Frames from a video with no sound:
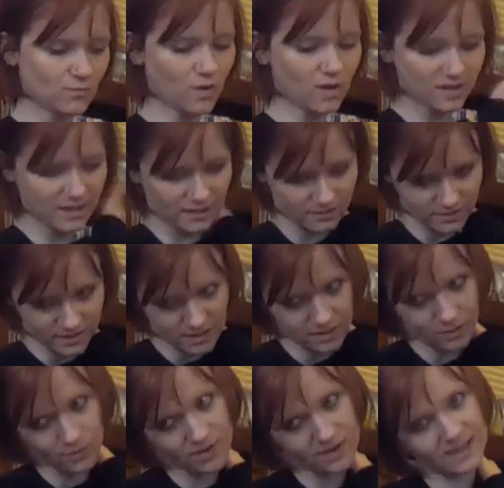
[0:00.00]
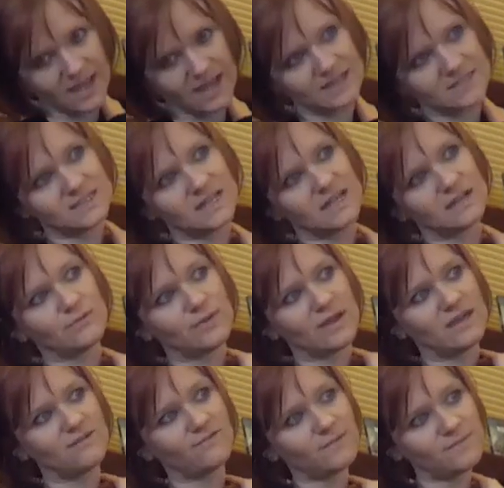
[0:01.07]
in one area and you want to kind of stay
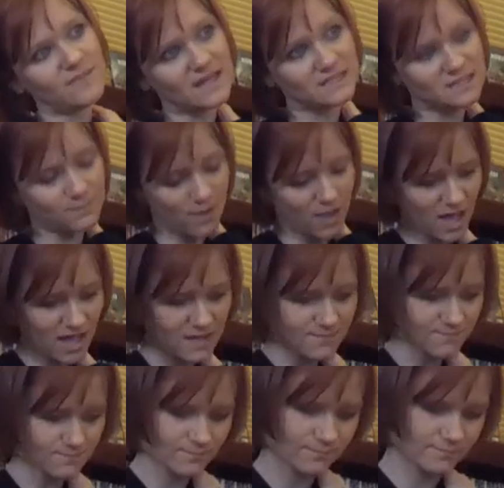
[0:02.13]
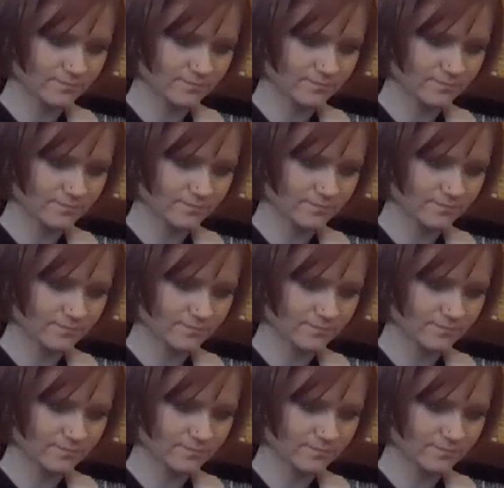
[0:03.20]
away from that spot.